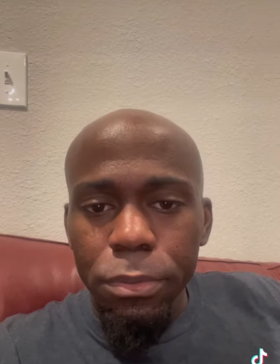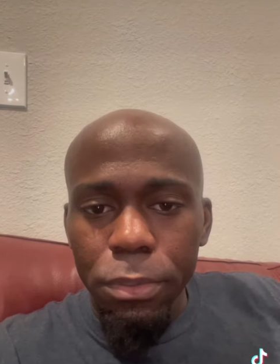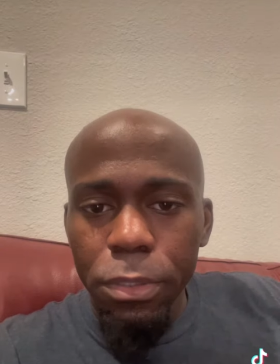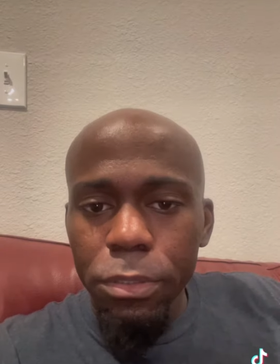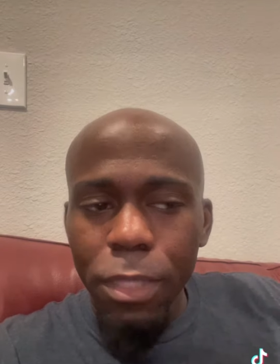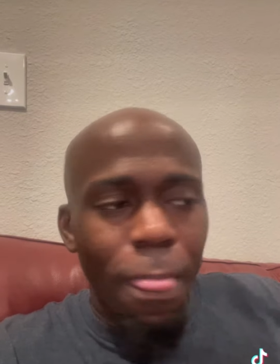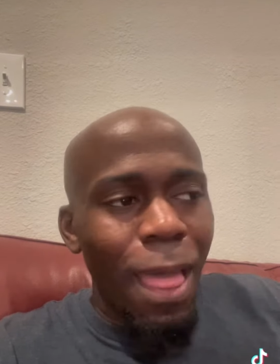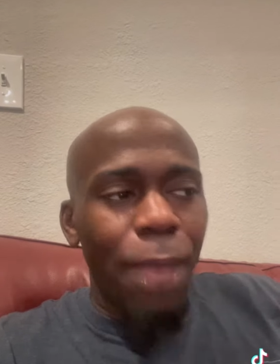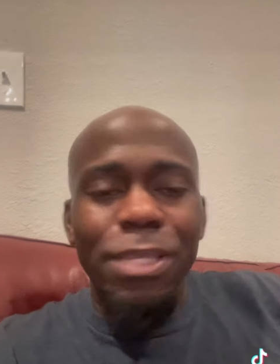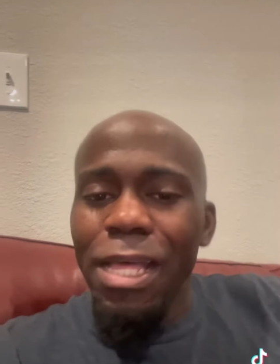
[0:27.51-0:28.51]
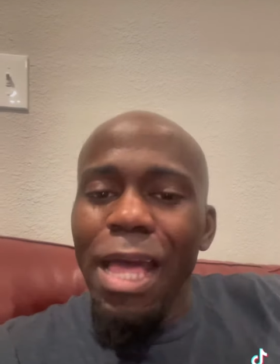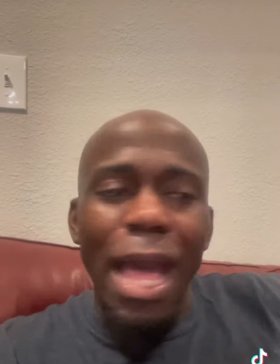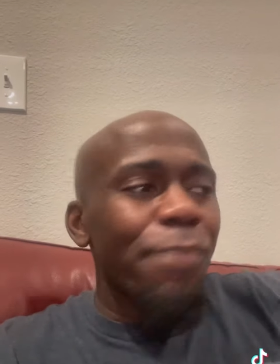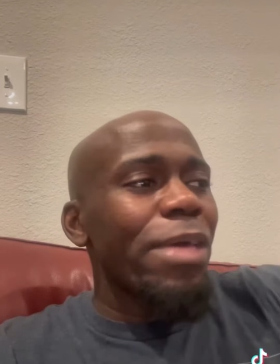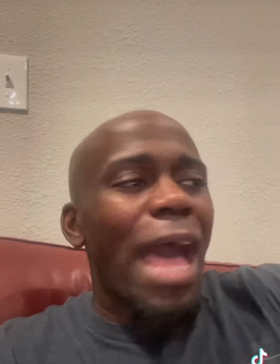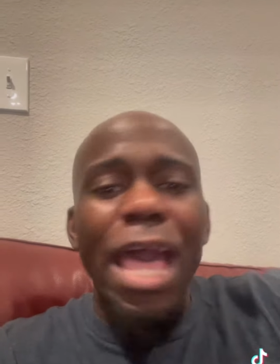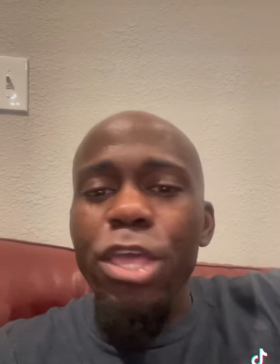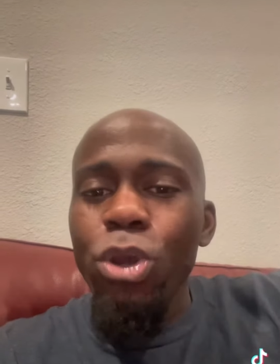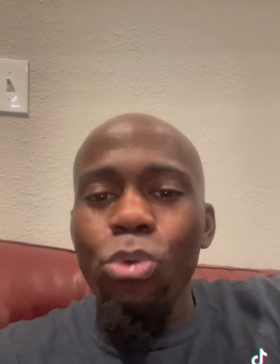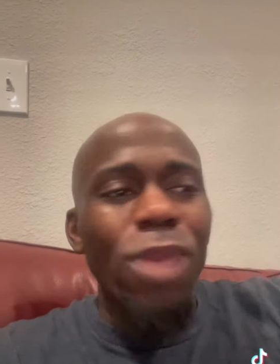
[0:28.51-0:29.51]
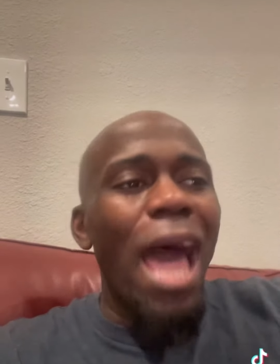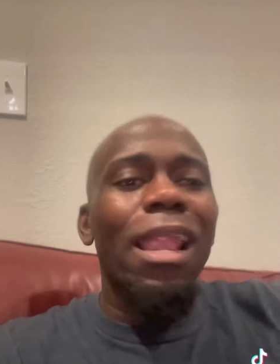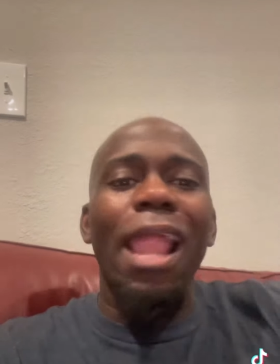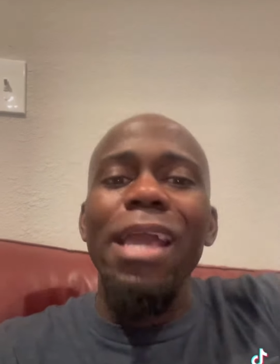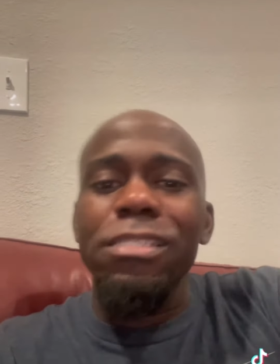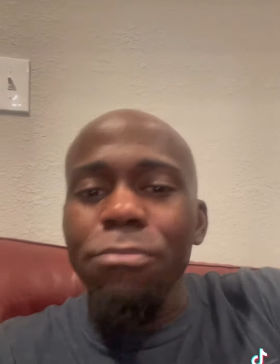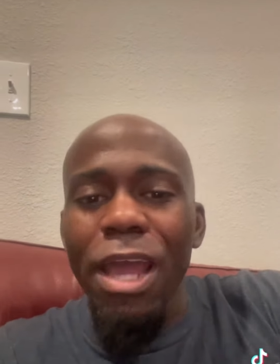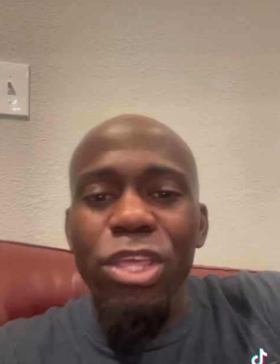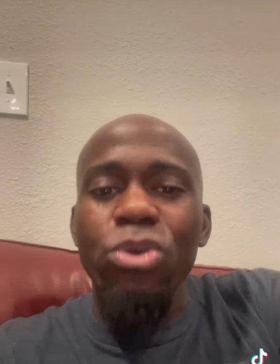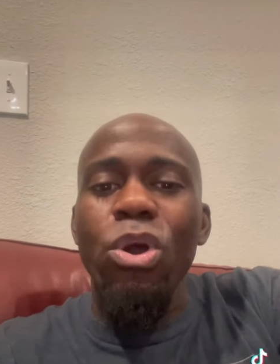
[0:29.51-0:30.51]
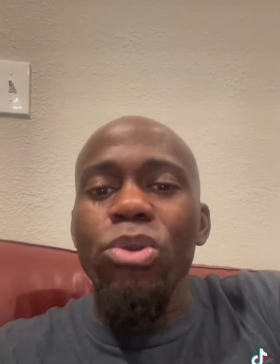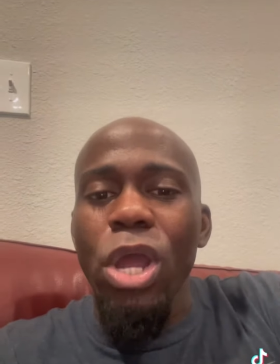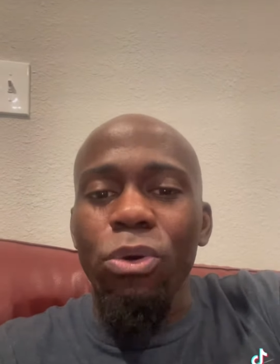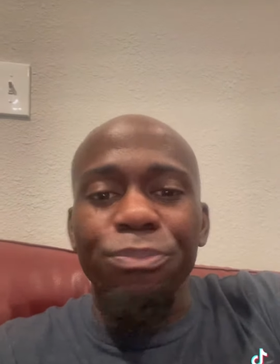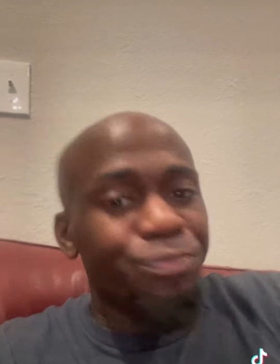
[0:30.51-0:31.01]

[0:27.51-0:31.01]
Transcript: You know what I'm saying? How you gonna not like somebody you don't know?